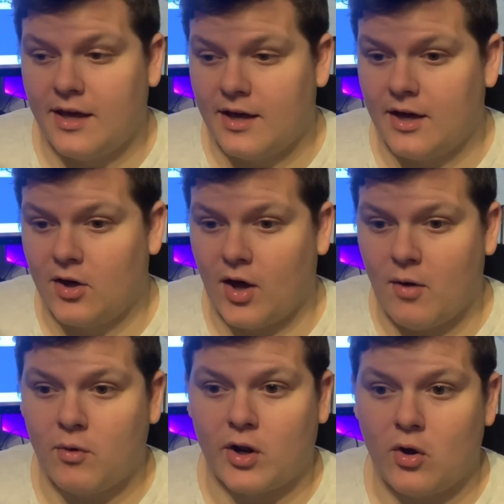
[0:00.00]
I
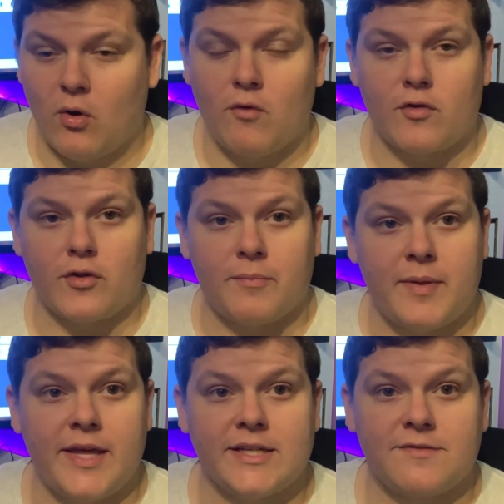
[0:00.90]
want to go over the
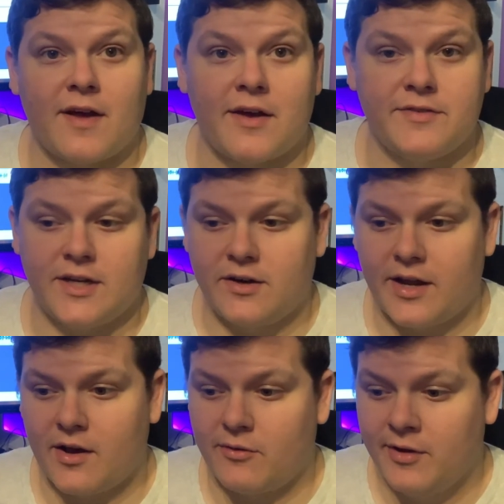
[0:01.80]
PS5
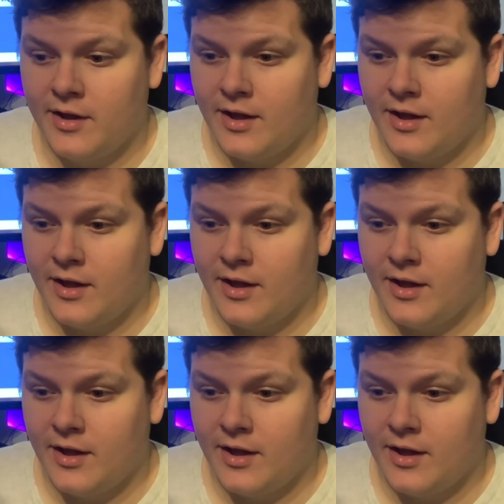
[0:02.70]
teardown.